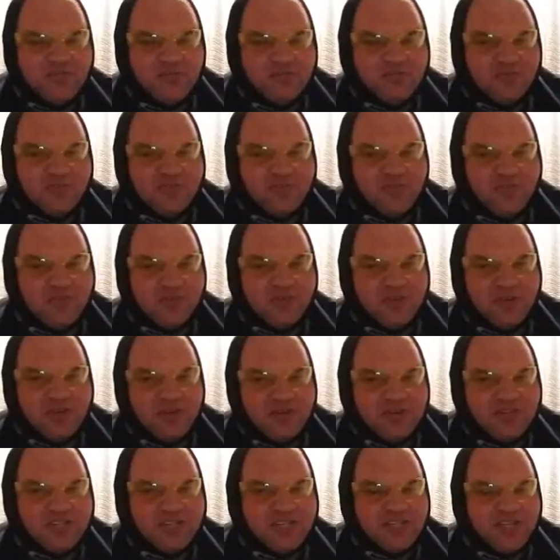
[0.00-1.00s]
We watch all
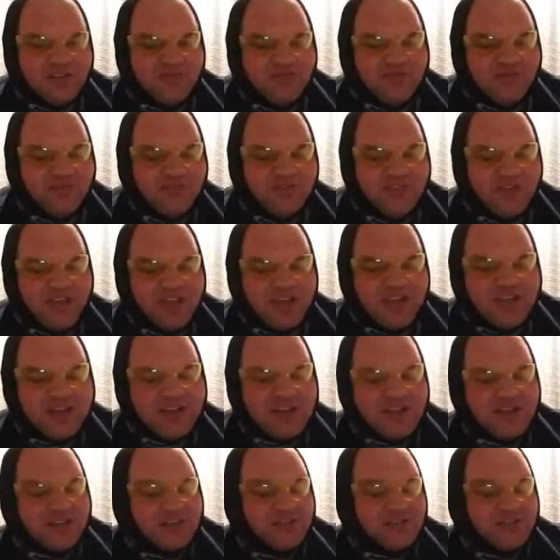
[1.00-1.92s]
kinds of stuff on there,